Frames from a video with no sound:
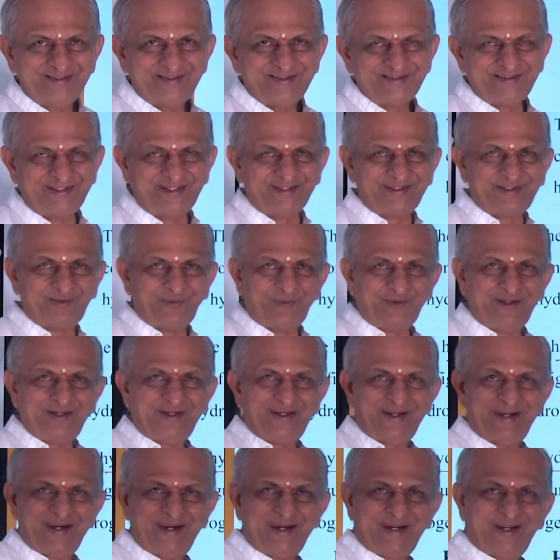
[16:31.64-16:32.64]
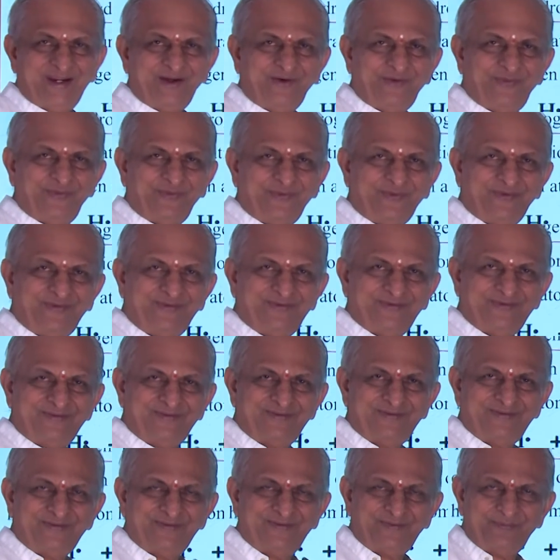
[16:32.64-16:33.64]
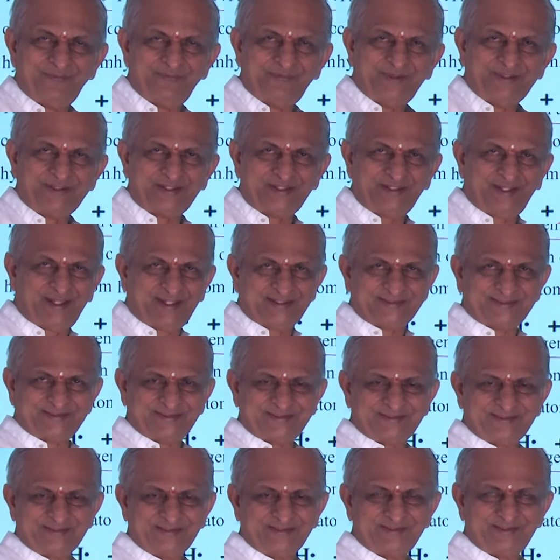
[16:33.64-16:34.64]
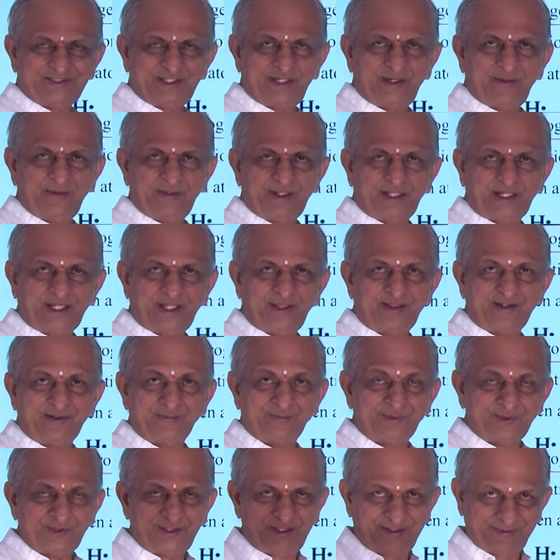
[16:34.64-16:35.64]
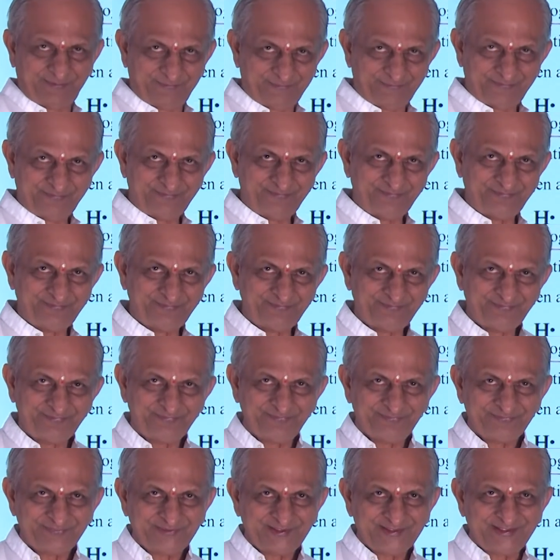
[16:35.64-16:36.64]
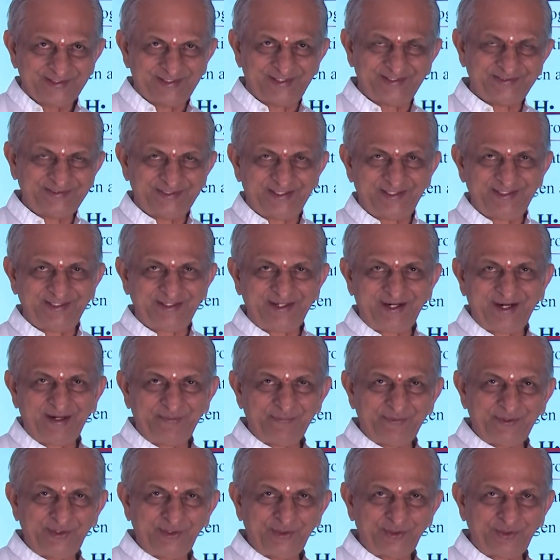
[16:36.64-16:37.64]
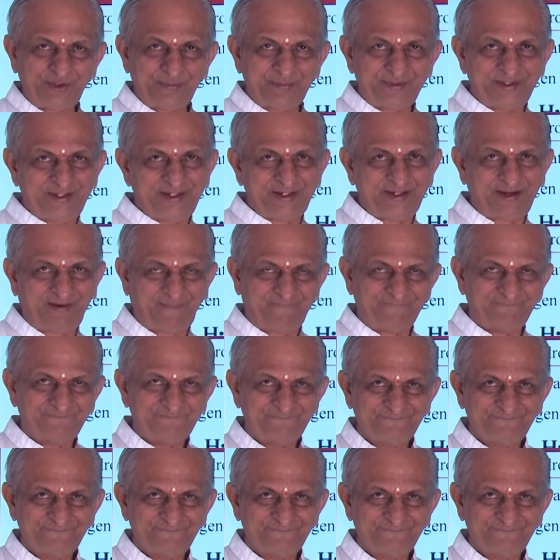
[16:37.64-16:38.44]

Shaking one hand of Mr. X, say Narendra Modi, recently had been to America.